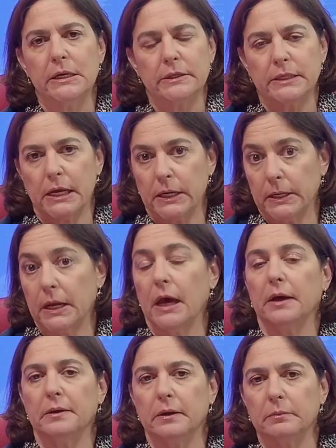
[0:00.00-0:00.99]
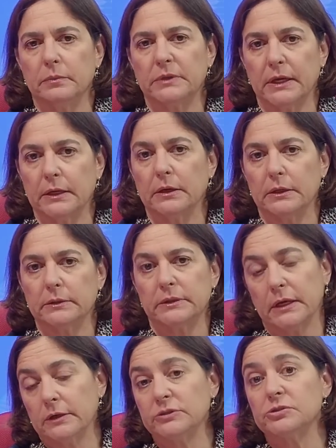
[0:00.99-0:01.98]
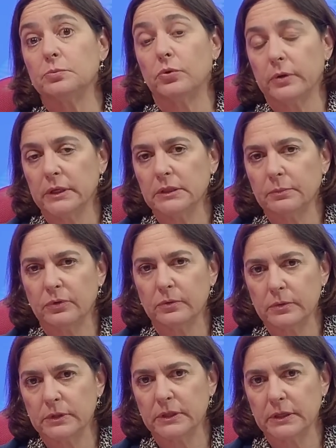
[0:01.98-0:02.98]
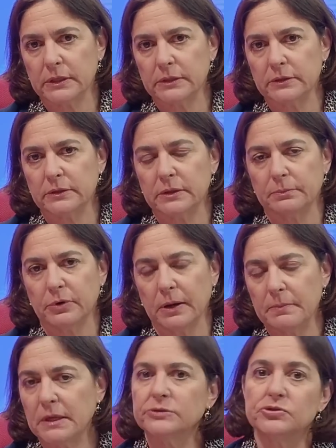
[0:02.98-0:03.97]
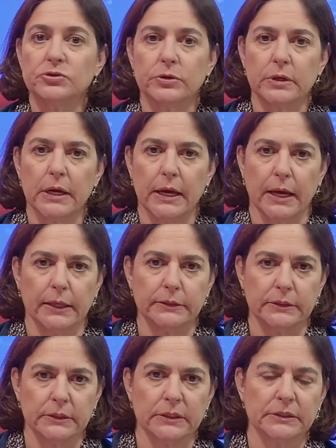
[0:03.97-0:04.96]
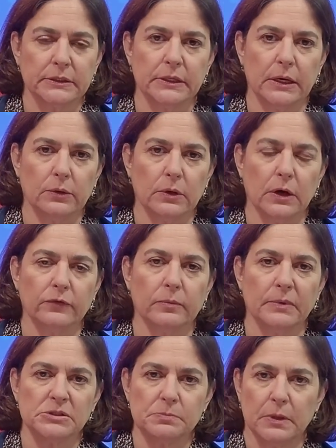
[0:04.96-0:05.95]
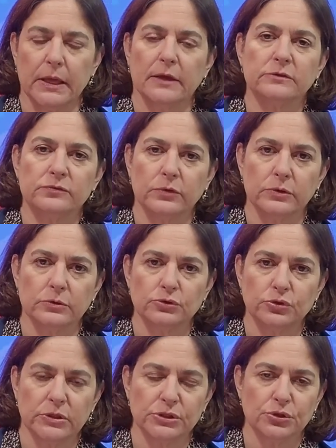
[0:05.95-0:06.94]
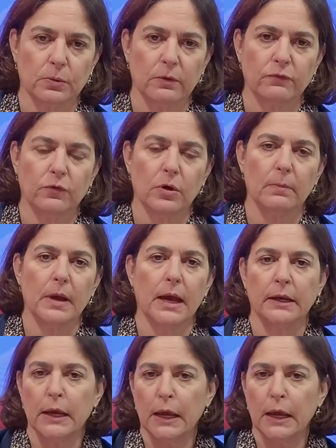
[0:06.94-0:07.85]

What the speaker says: that are not on, that are supporting the prime minister and the Netanyahu government's plans for judicial reform. And